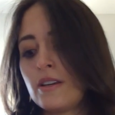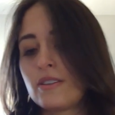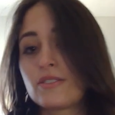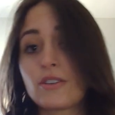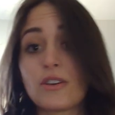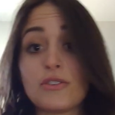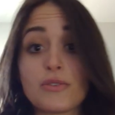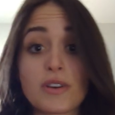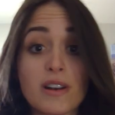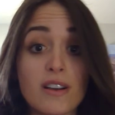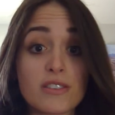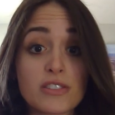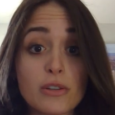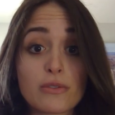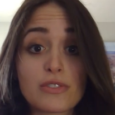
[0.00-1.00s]
So you can
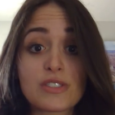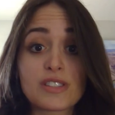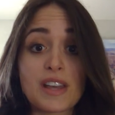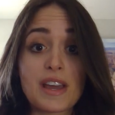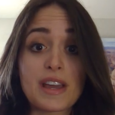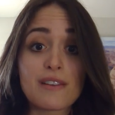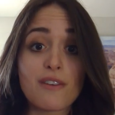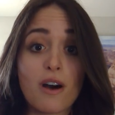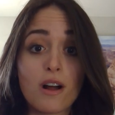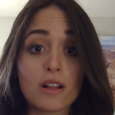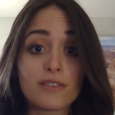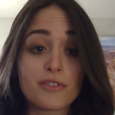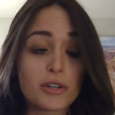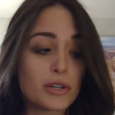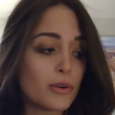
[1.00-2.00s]
also save all
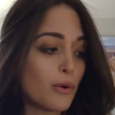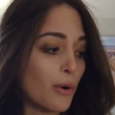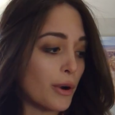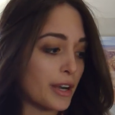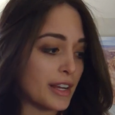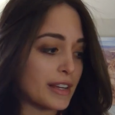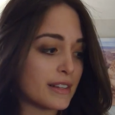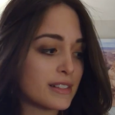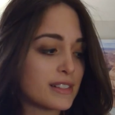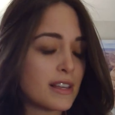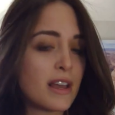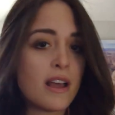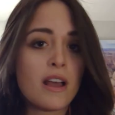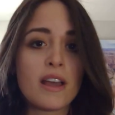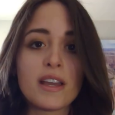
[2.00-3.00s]
of your recordings.
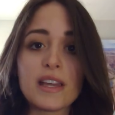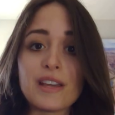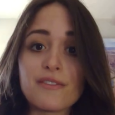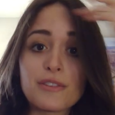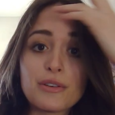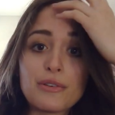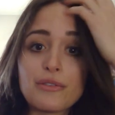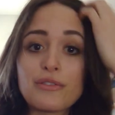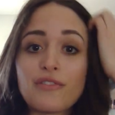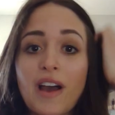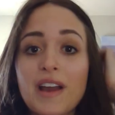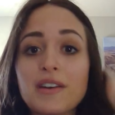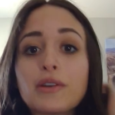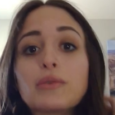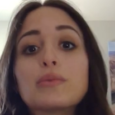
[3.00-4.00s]
If you
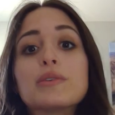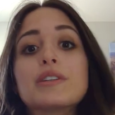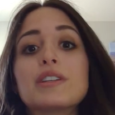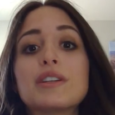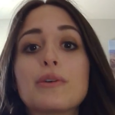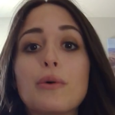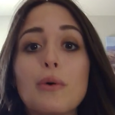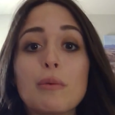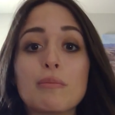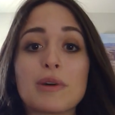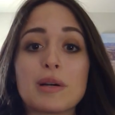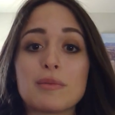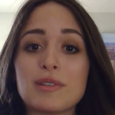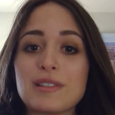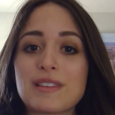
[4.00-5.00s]
find a really cool
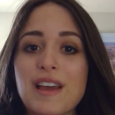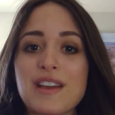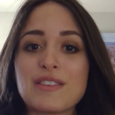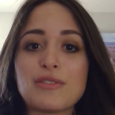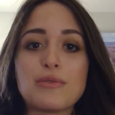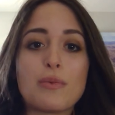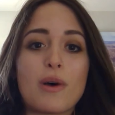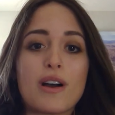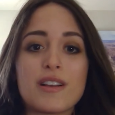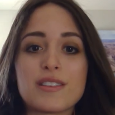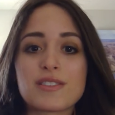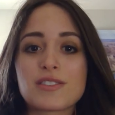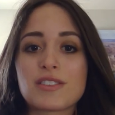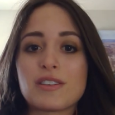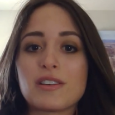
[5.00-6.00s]
murmur that you
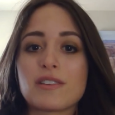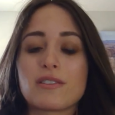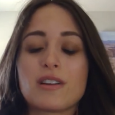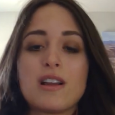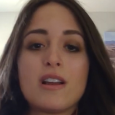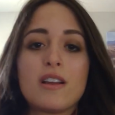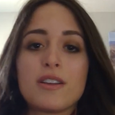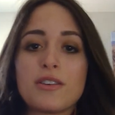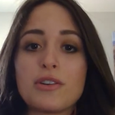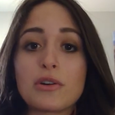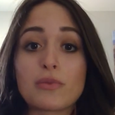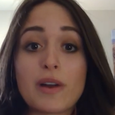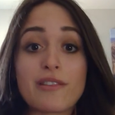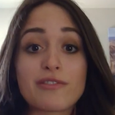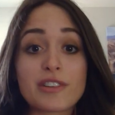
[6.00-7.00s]
want to You know,
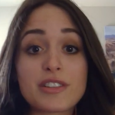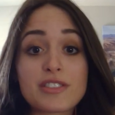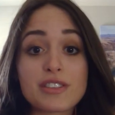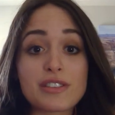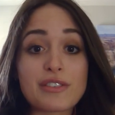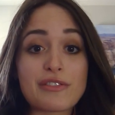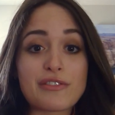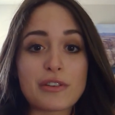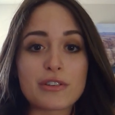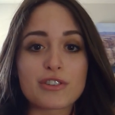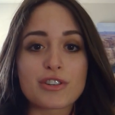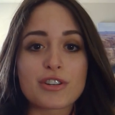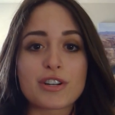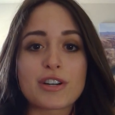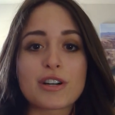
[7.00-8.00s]
reference in the
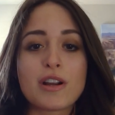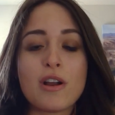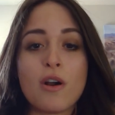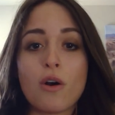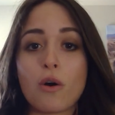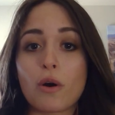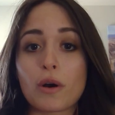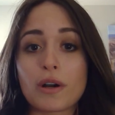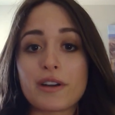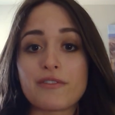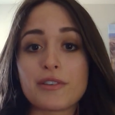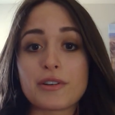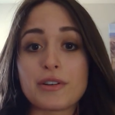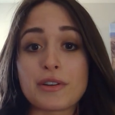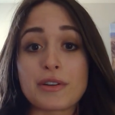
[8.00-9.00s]
future, or if
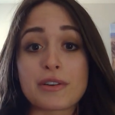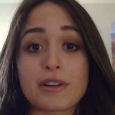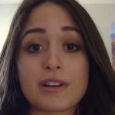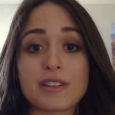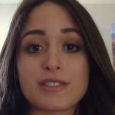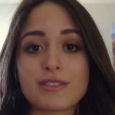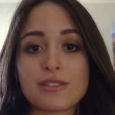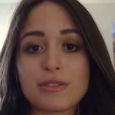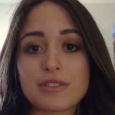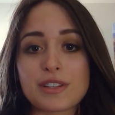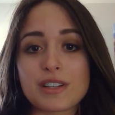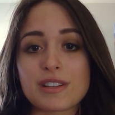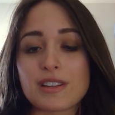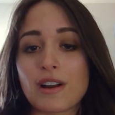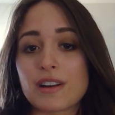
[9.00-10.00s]
you're, you know, you're on a,
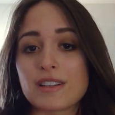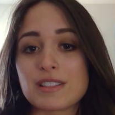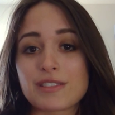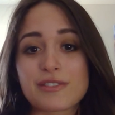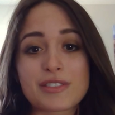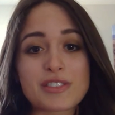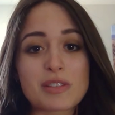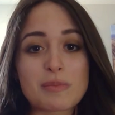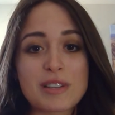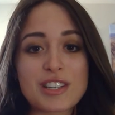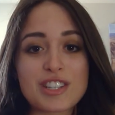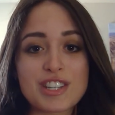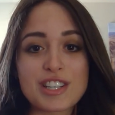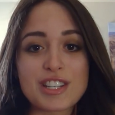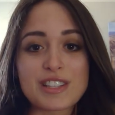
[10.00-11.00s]
using it on a different
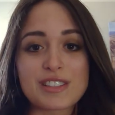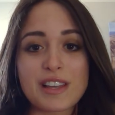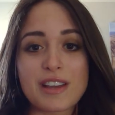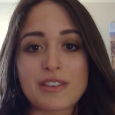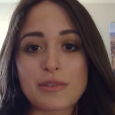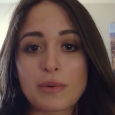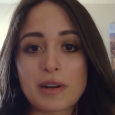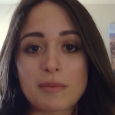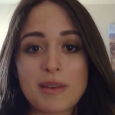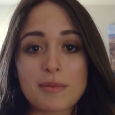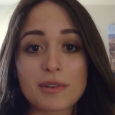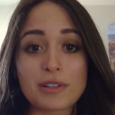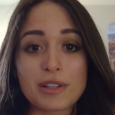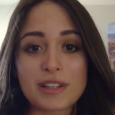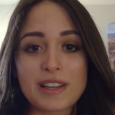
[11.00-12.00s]
species that you want to be
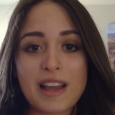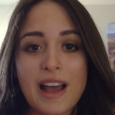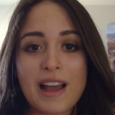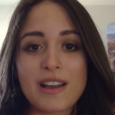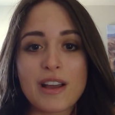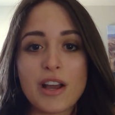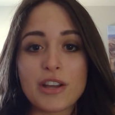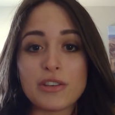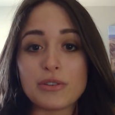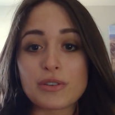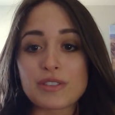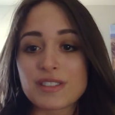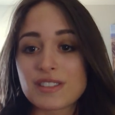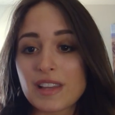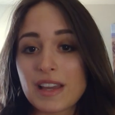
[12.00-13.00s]
able to look at, you
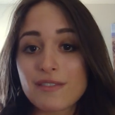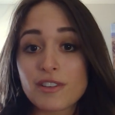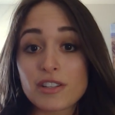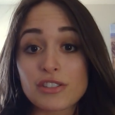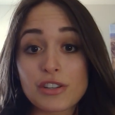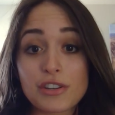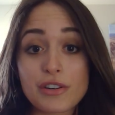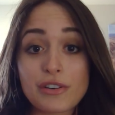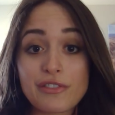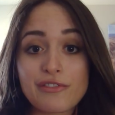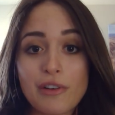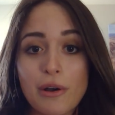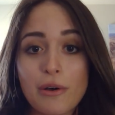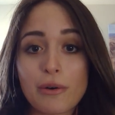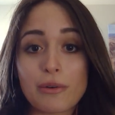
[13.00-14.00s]
can save it to your
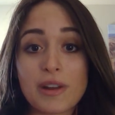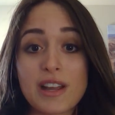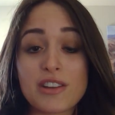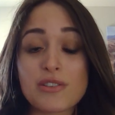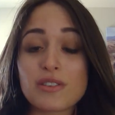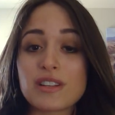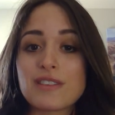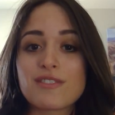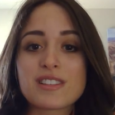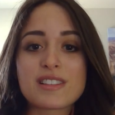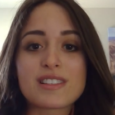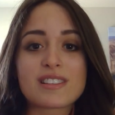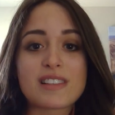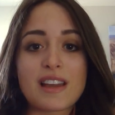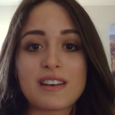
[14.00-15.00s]
phone, and you can even
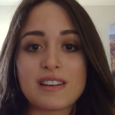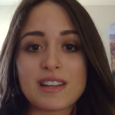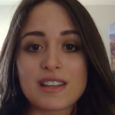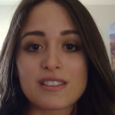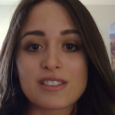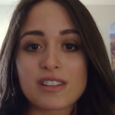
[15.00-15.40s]
send it